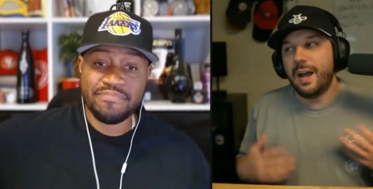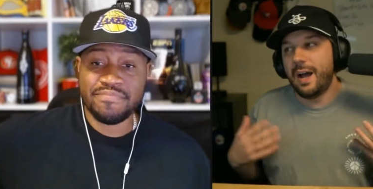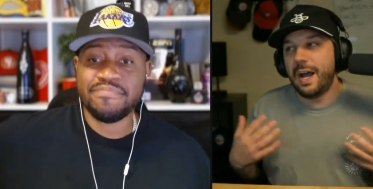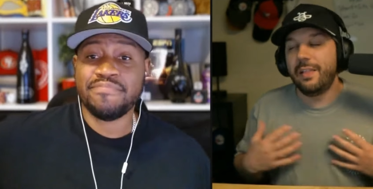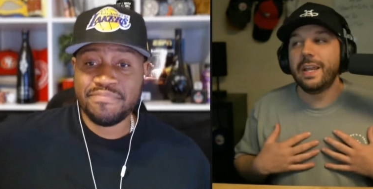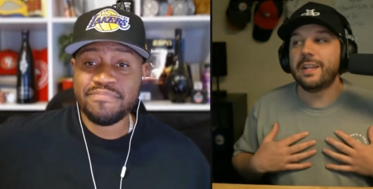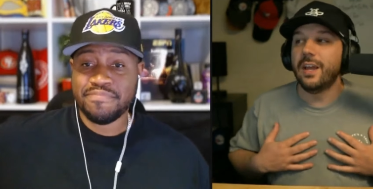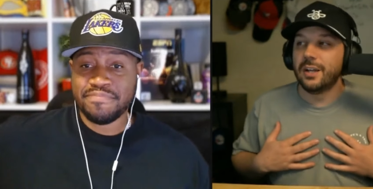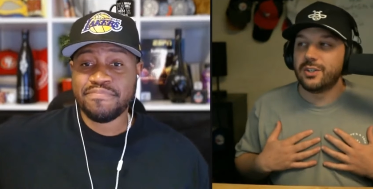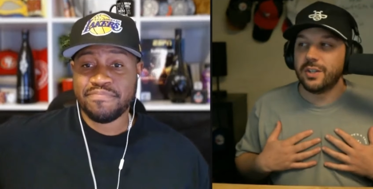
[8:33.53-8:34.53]
Speaker 1: like
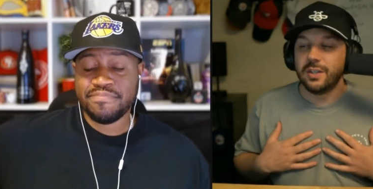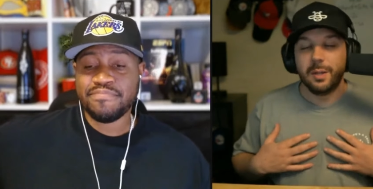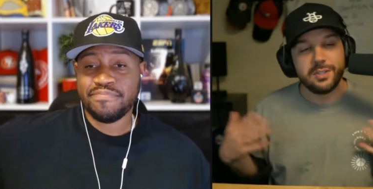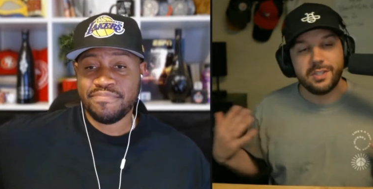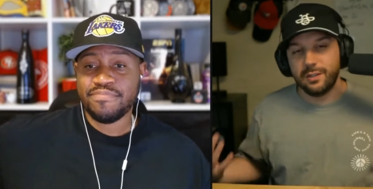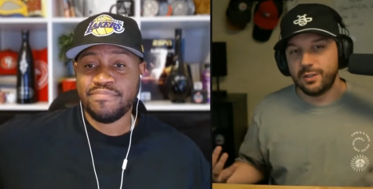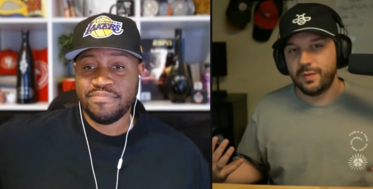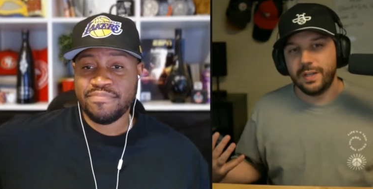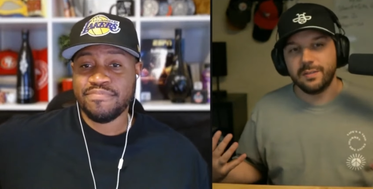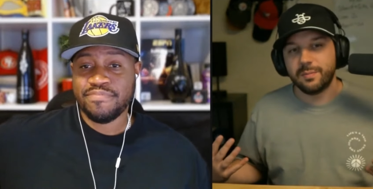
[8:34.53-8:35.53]
Najee. I'm a Steelers fan,
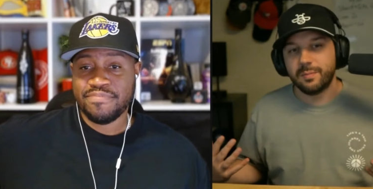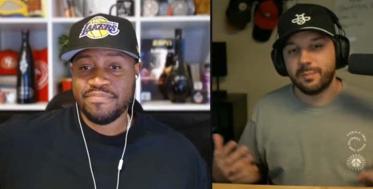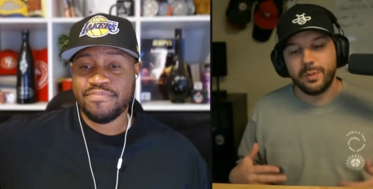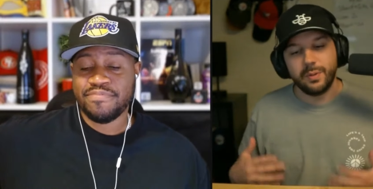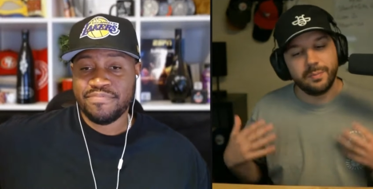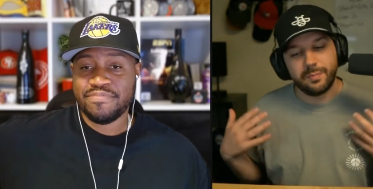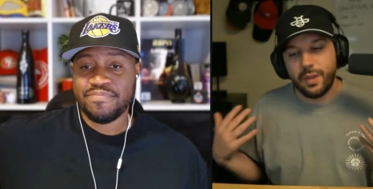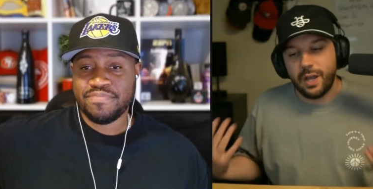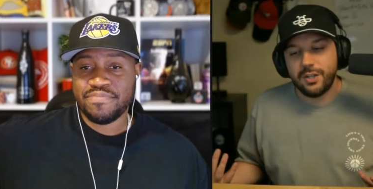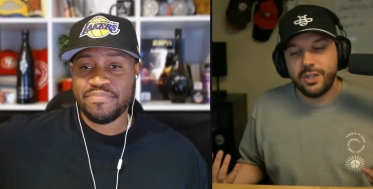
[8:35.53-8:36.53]
but
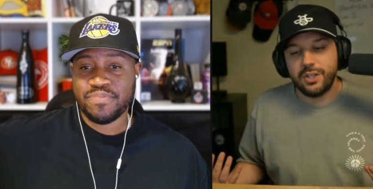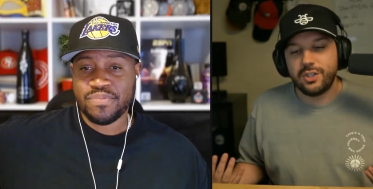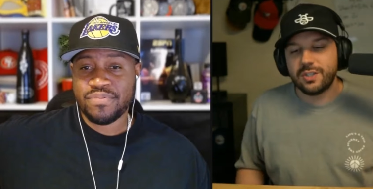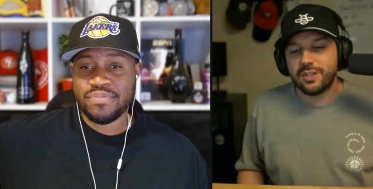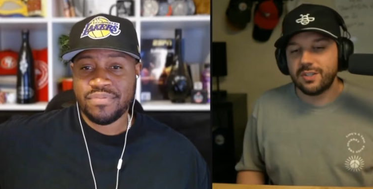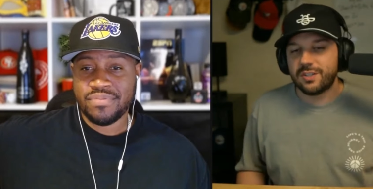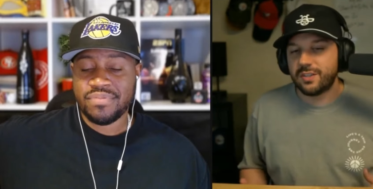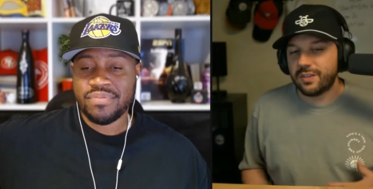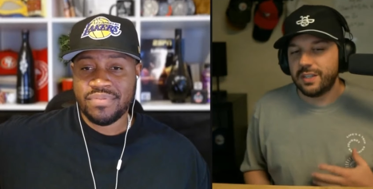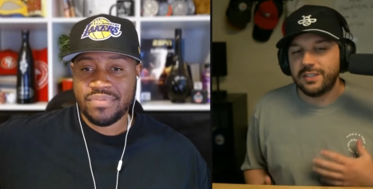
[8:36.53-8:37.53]
Najee just is. He
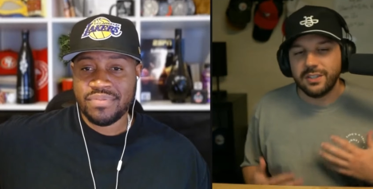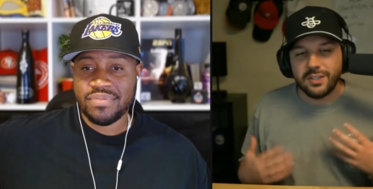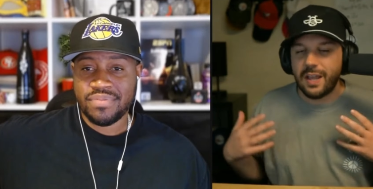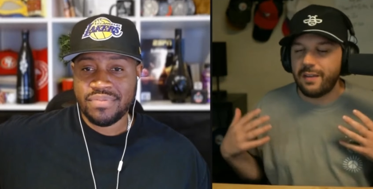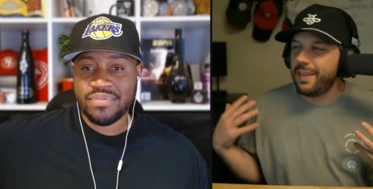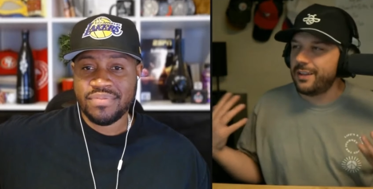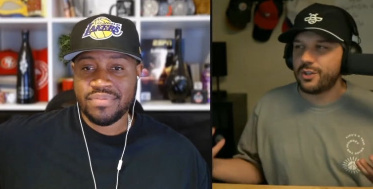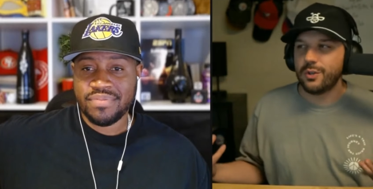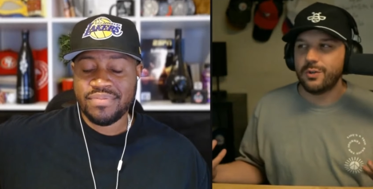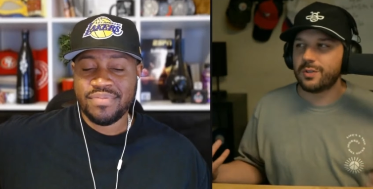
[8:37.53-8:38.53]
doesn't have that
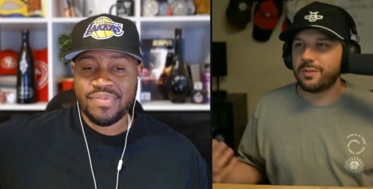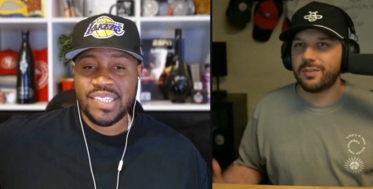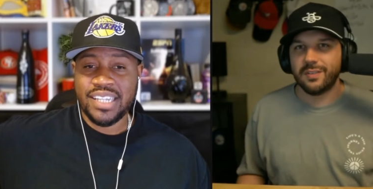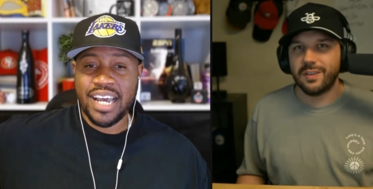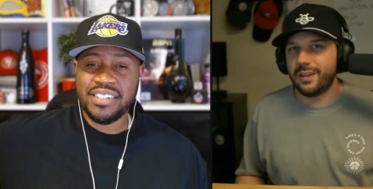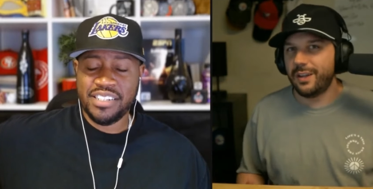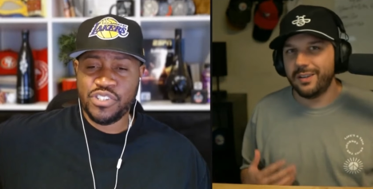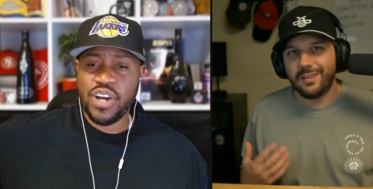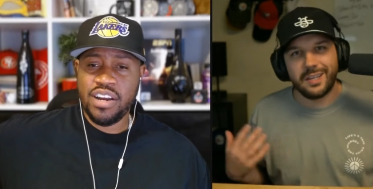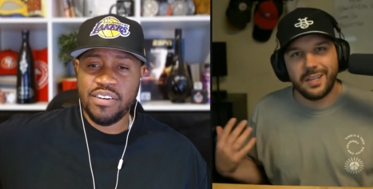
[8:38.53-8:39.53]
juice. Uh, uh
Speaker 2: Najee's
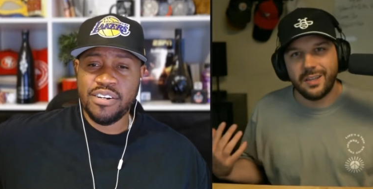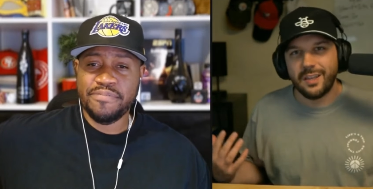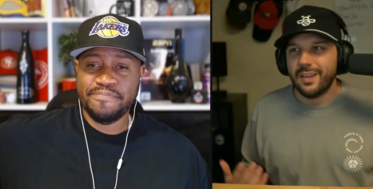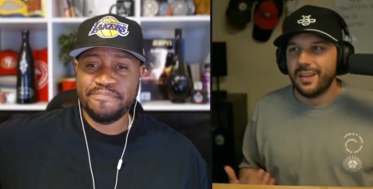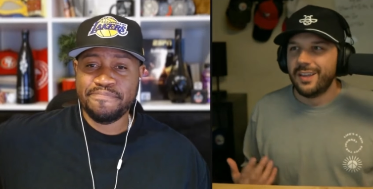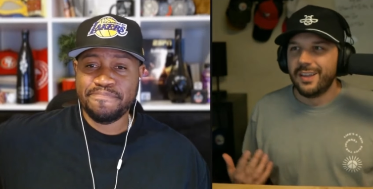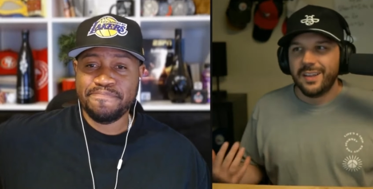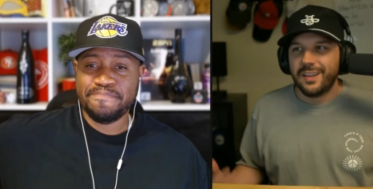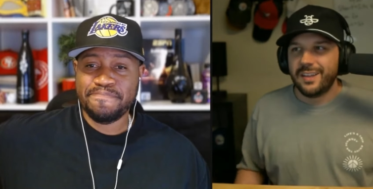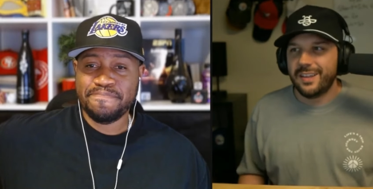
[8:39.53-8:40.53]
like try a tryhard
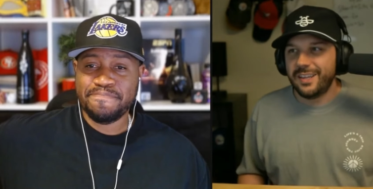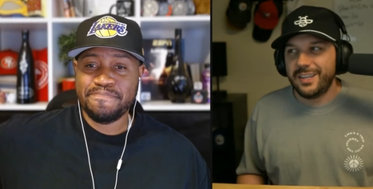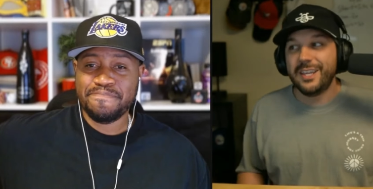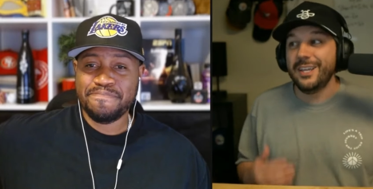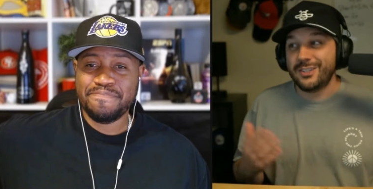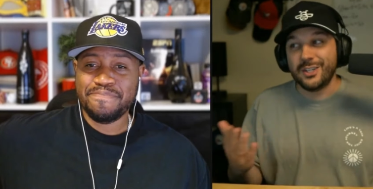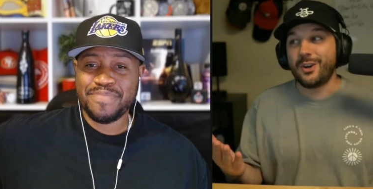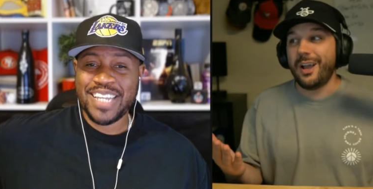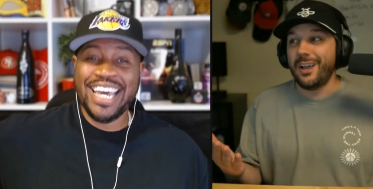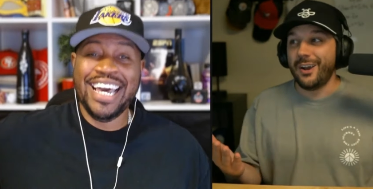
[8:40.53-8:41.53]
Speaker 1: he is a
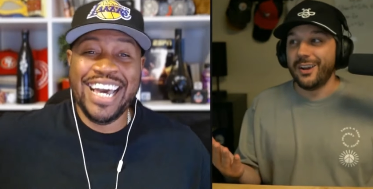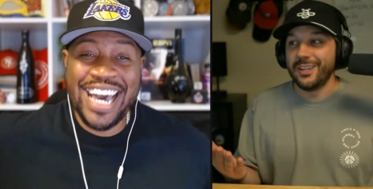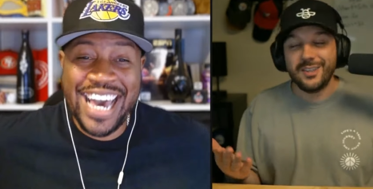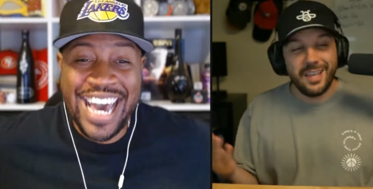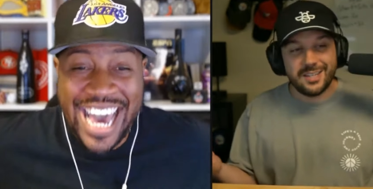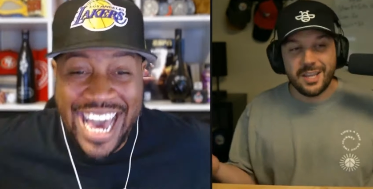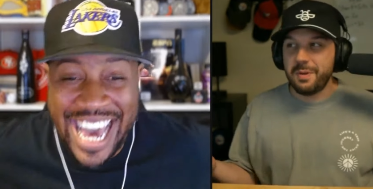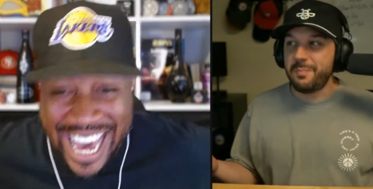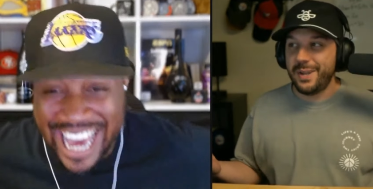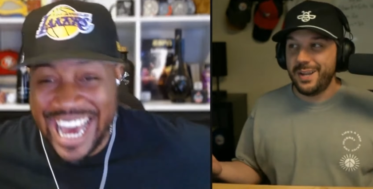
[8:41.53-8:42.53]
tryhard. He's like David
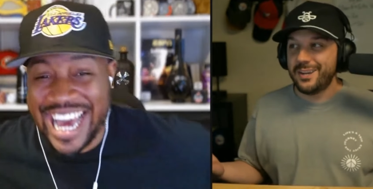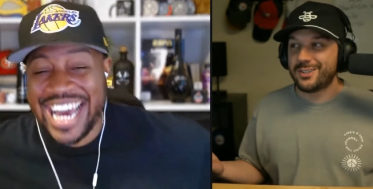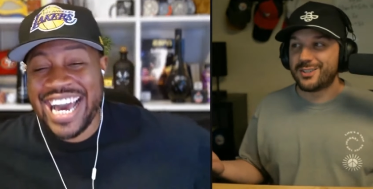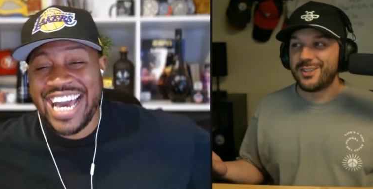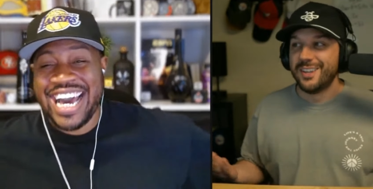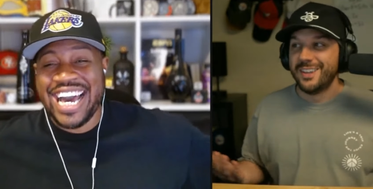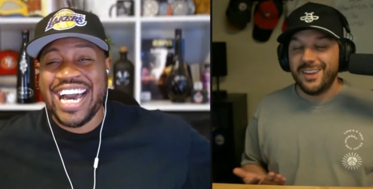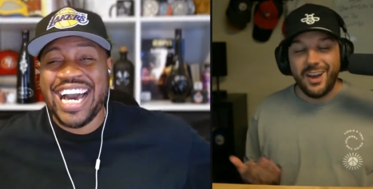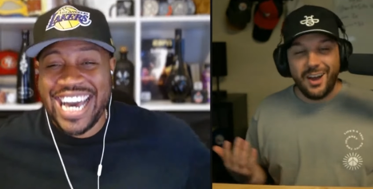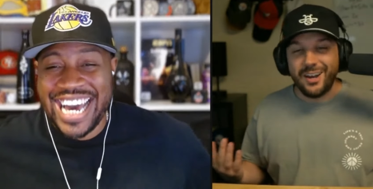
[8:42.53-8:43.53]
Pierce.
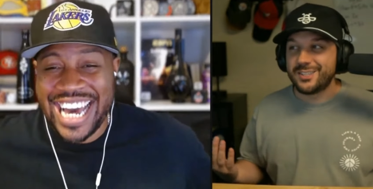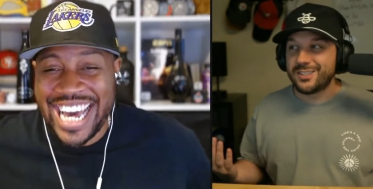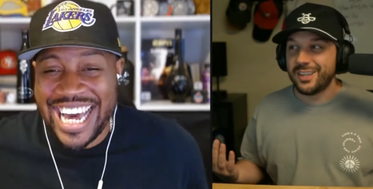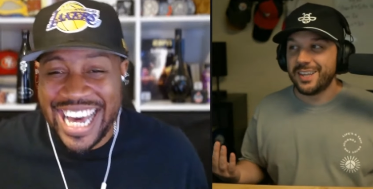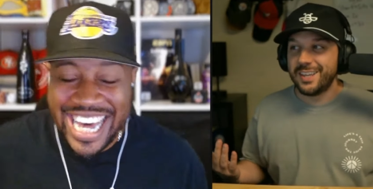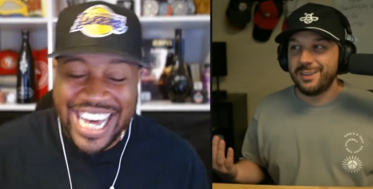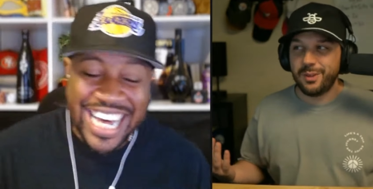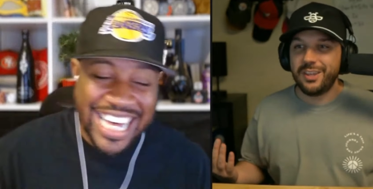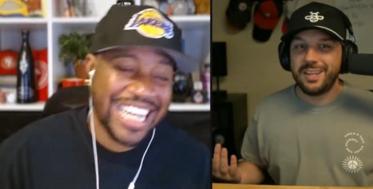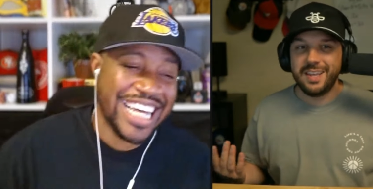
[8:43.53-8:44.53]
Honestly, he really
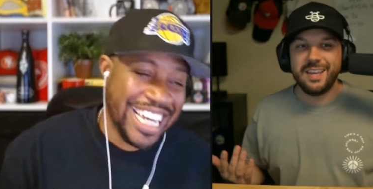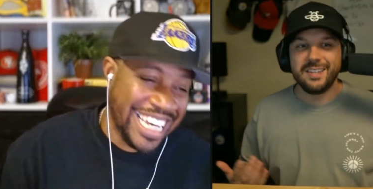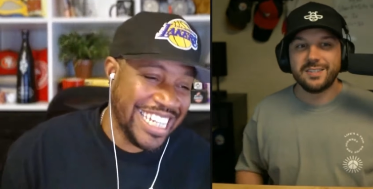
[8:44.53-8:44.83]
is. He